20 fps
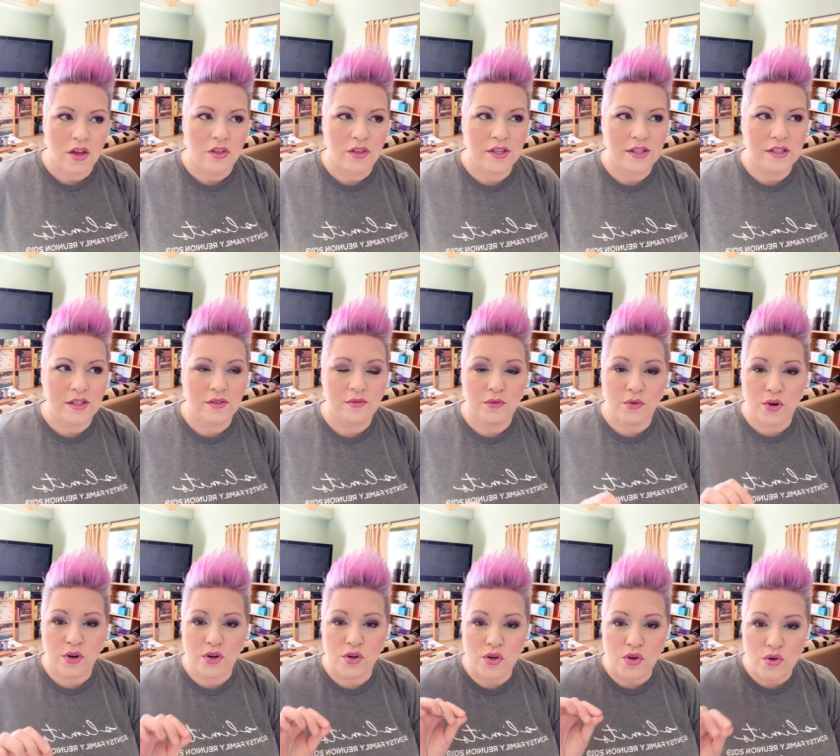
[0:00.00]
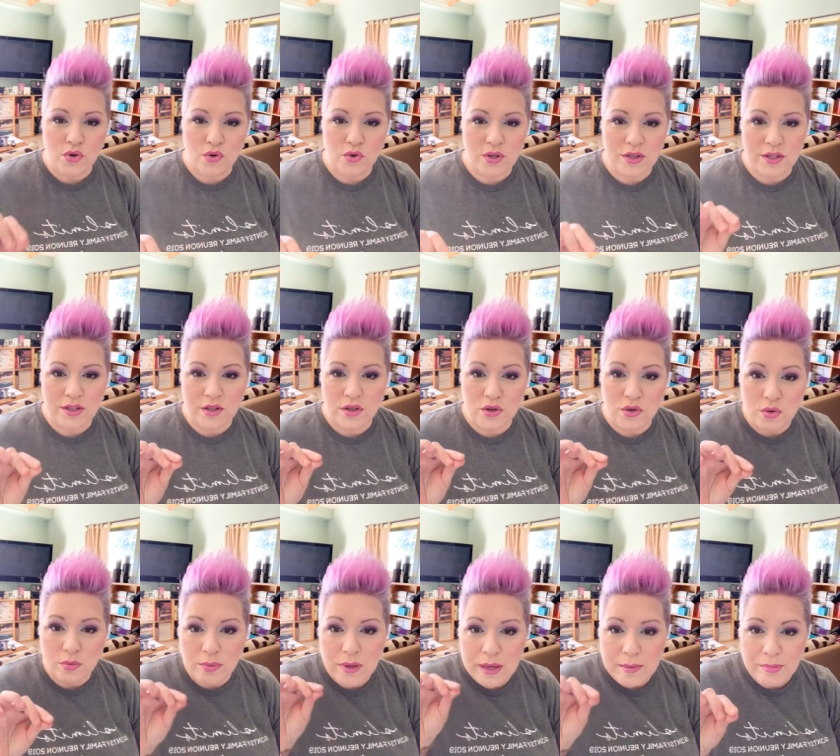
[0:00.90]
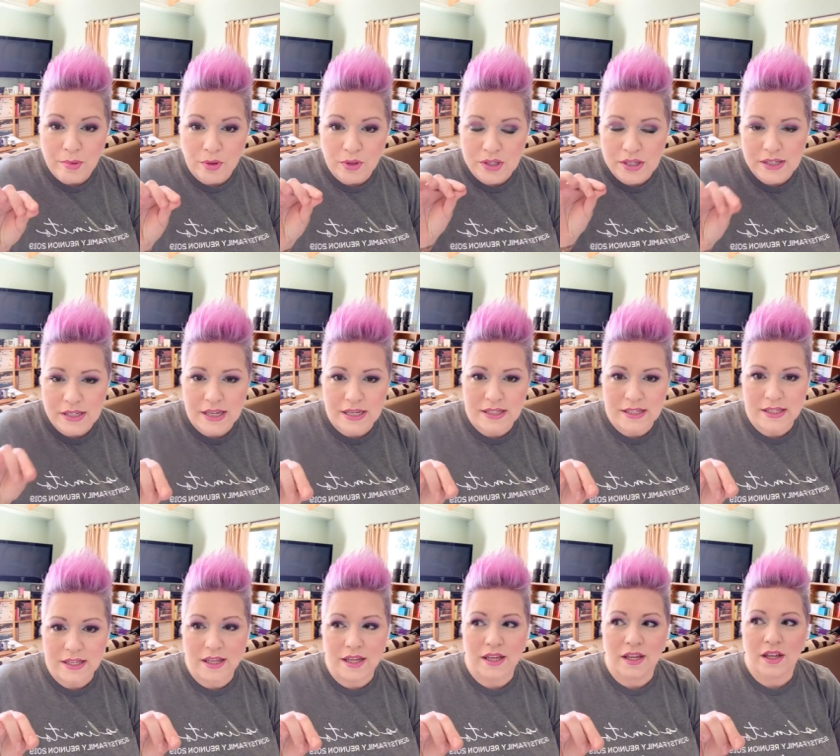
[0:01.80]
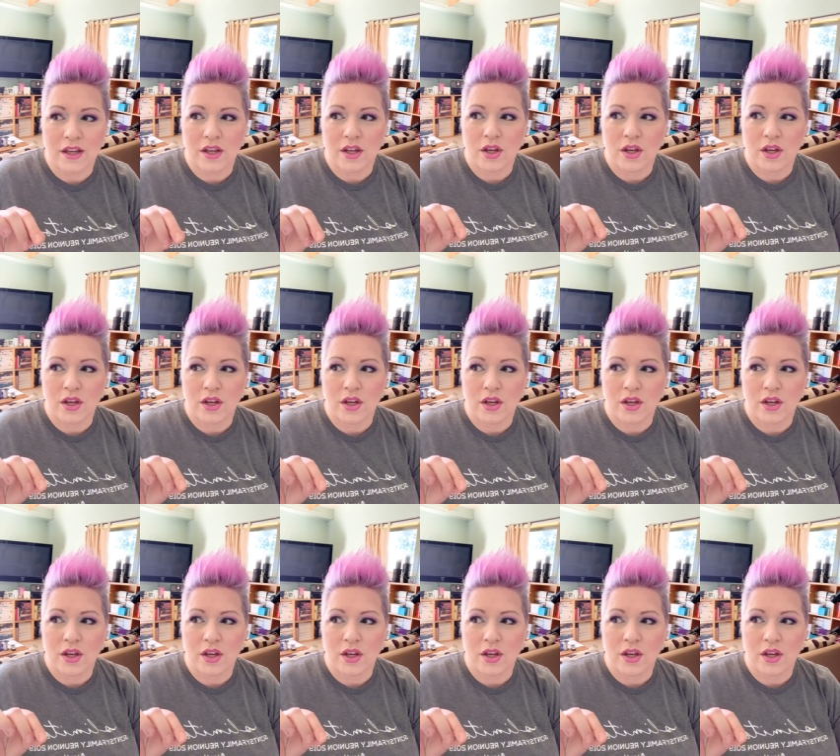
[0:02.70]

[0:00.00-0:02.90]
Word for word: This is for new new people to Scentsy.